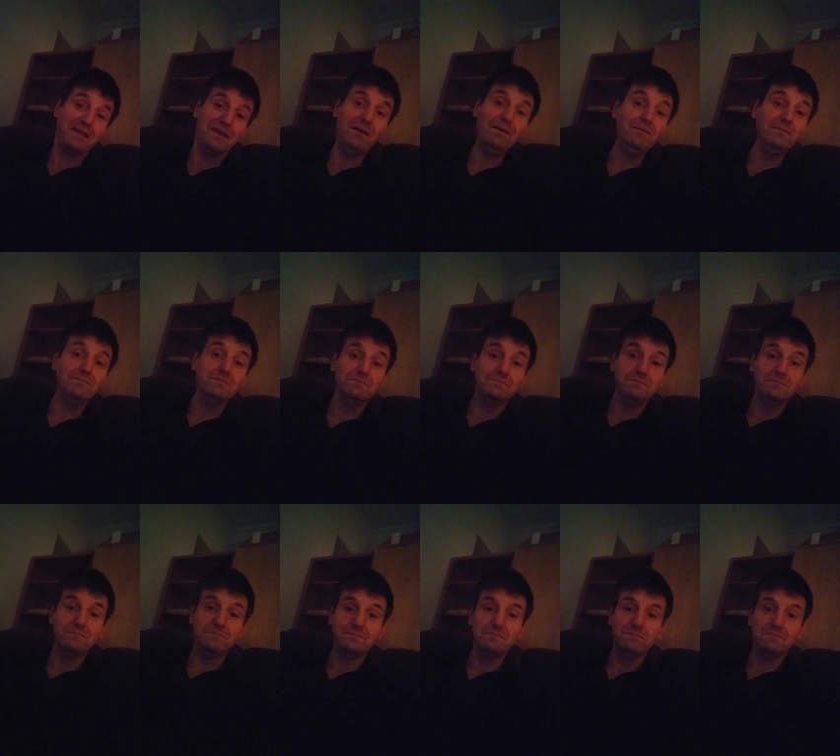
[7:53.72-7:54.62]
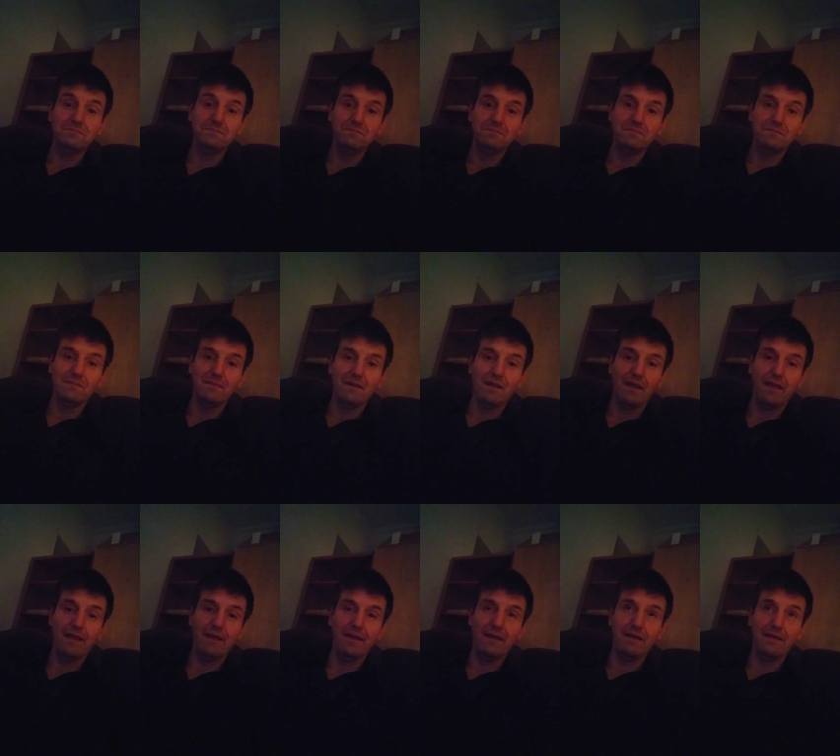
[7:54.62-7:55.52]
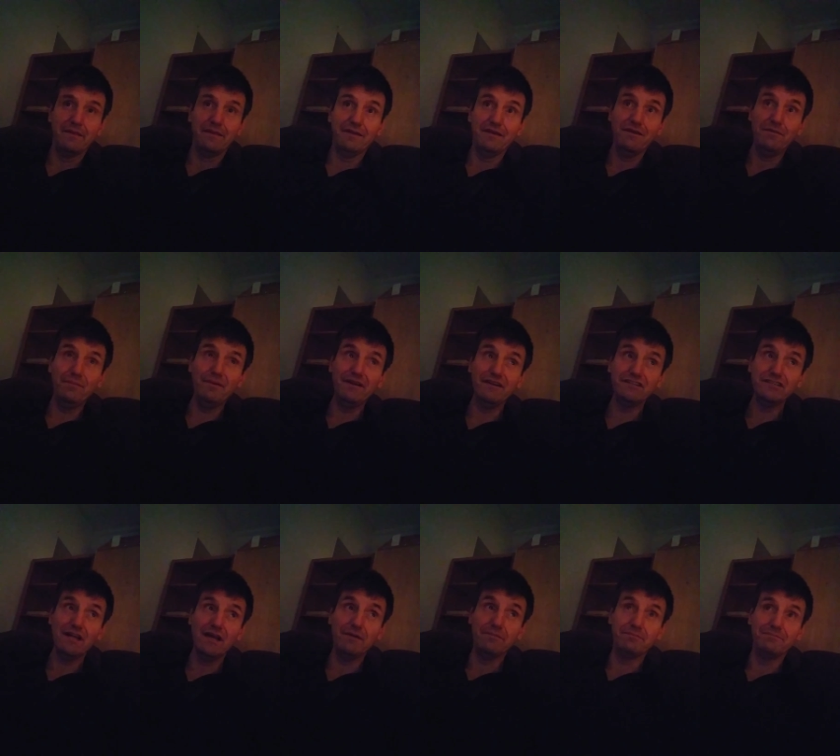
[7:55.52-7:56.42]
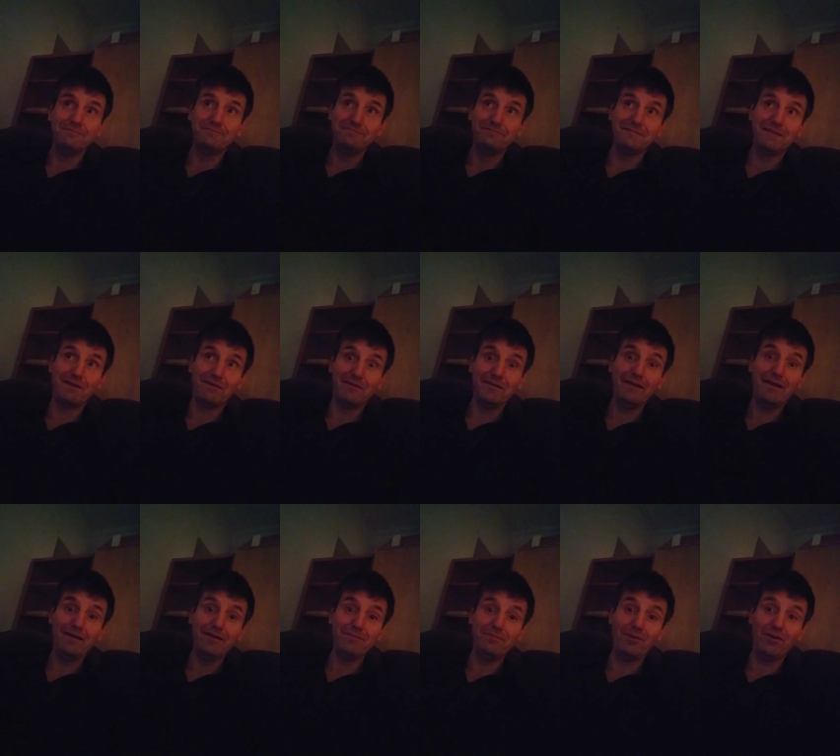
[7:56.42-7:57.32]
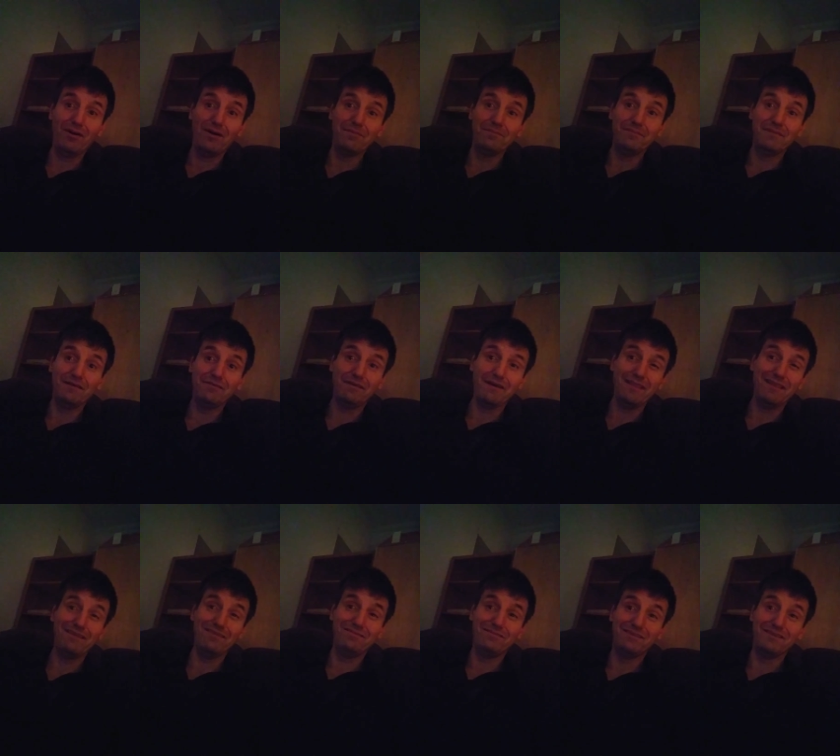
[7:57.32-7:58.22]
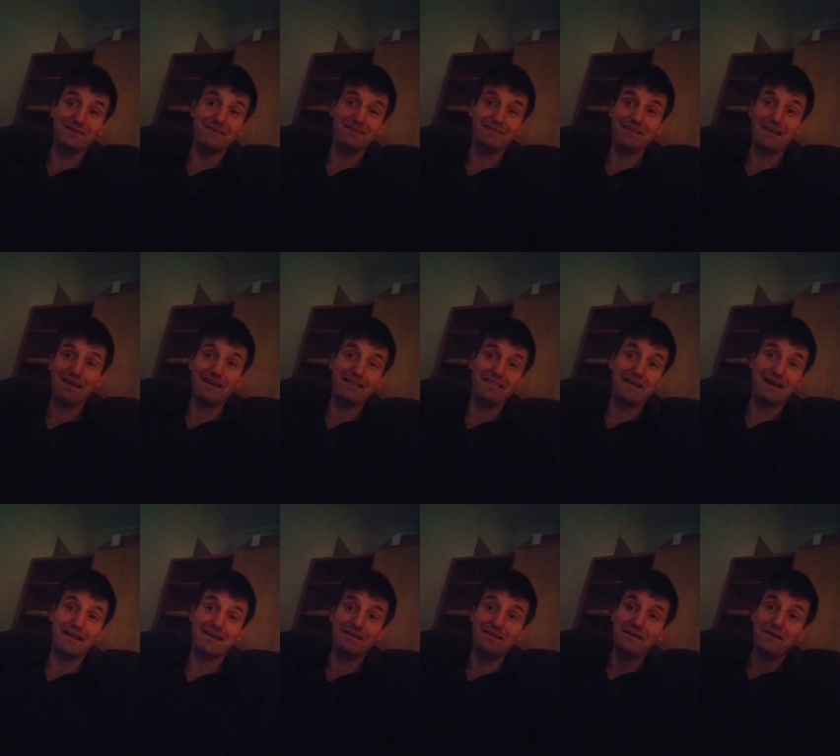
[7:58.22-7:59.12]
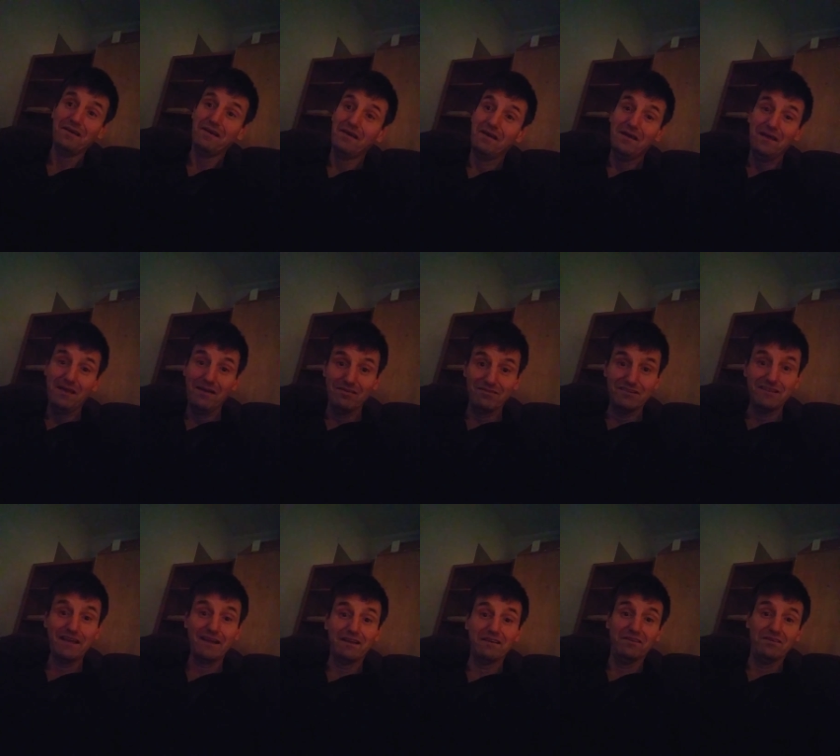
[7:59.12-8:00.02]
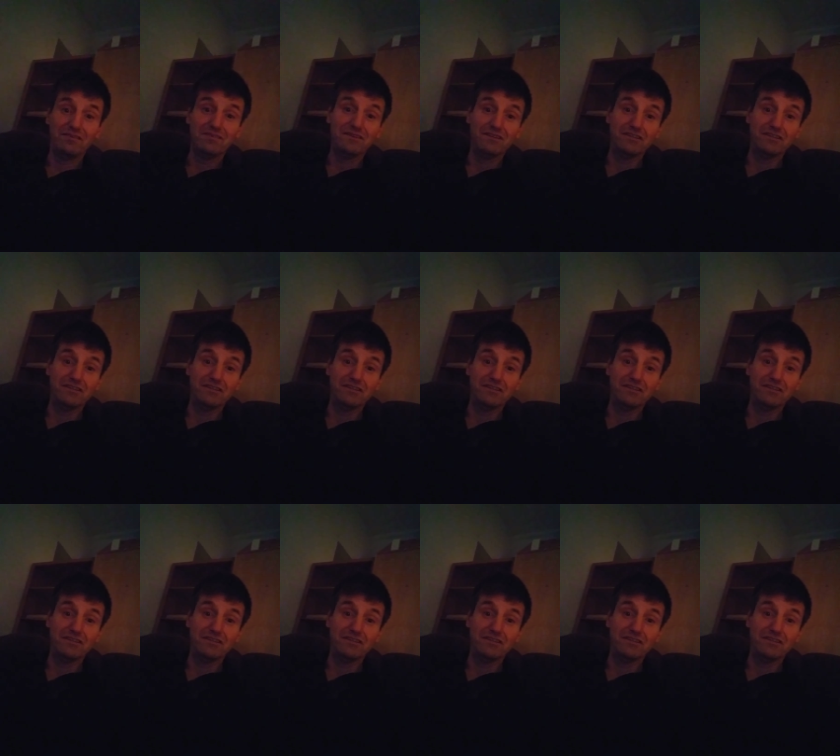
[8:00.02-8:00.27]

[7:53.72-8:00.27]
you know? And they did a pretty good job. They were really hard to blow up. They finally decided that it would take a nuke